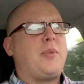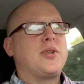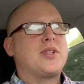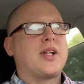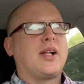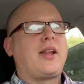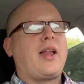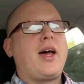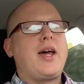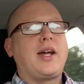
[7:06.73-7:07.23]

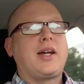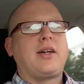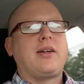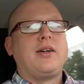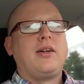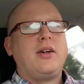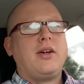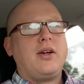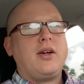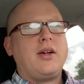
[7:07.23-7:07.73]
to like
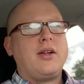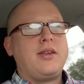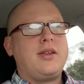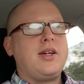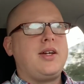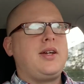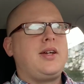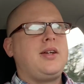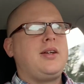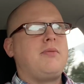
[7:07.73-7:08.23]

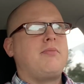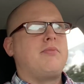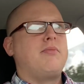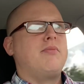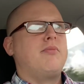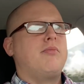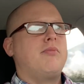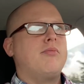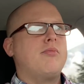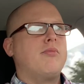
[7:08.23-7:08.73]
the
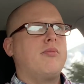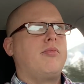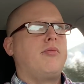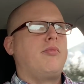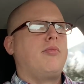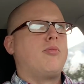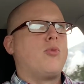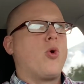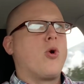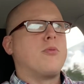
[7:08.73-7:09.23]

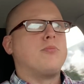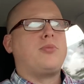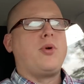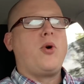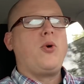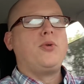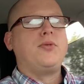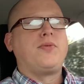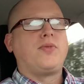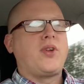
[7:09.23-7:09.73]
more
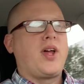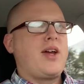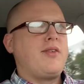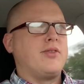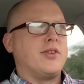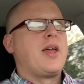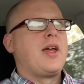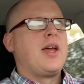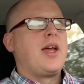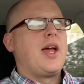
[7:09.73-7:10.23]
bold
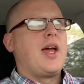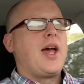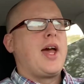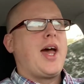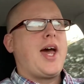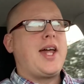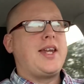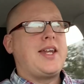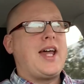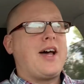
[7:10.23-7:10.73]
flavor.
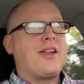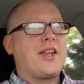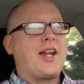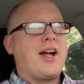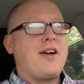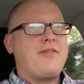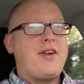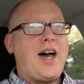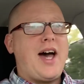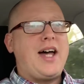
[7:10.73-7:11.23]
And now that
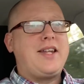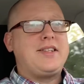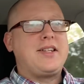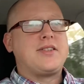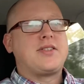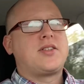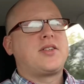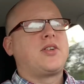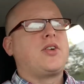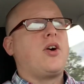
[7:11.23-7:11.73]
I've had
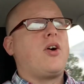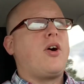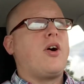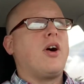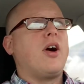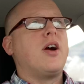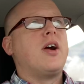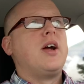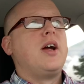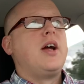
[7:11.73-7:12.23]
this
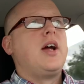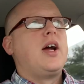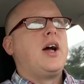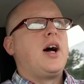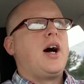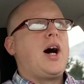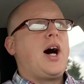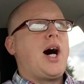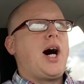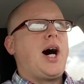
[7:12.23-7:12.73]
cigar,
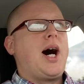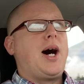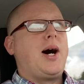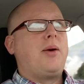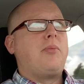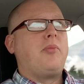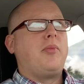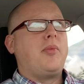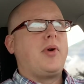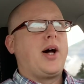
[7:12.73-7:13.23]

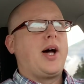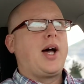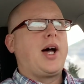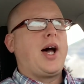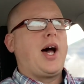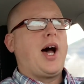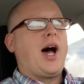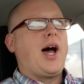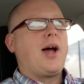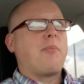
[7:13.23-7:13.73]

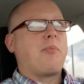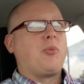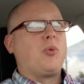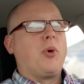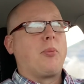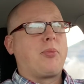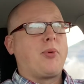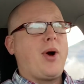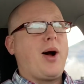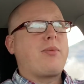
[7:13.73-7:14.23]
I
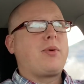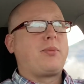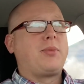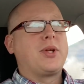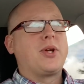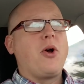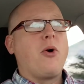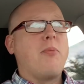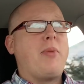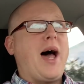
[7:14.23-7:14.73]
will
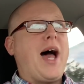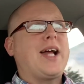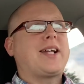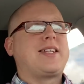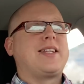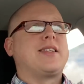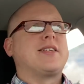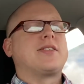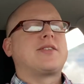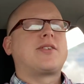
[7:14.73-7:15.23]
probably go back
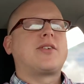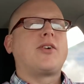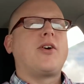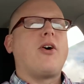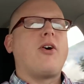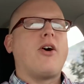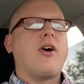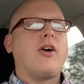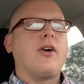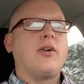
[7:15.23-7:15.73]
to this
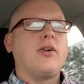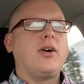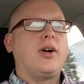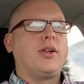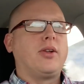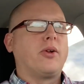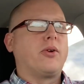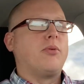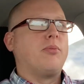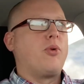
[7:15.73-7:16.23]
cigar a
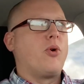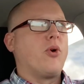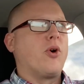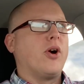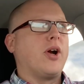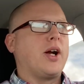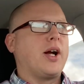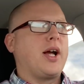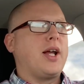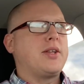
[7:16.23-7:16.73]
little
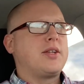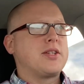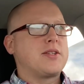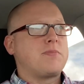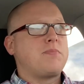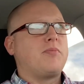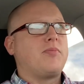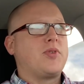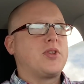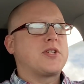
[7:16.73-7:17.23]
more. And
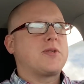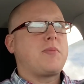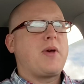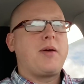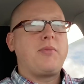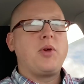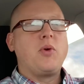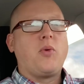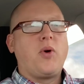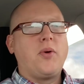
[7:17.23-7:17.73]
this
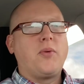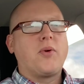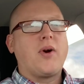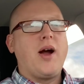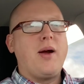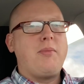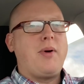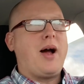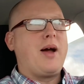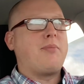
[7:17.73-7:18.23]
may be one where
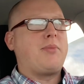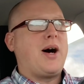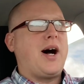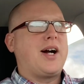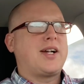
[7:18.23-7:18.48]
I buy a box